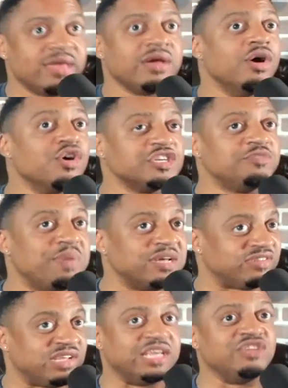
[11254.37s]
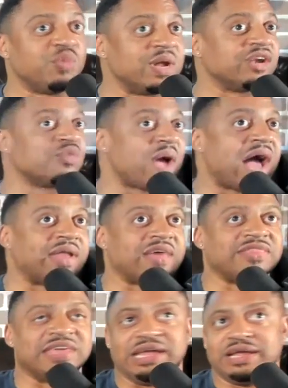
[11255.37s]
Hooker's busy. He's winning the round, I
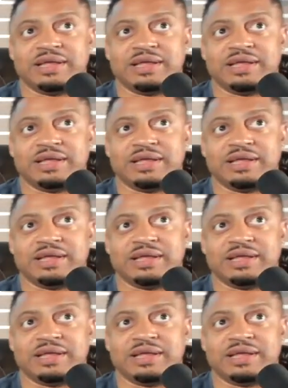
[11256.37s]
think.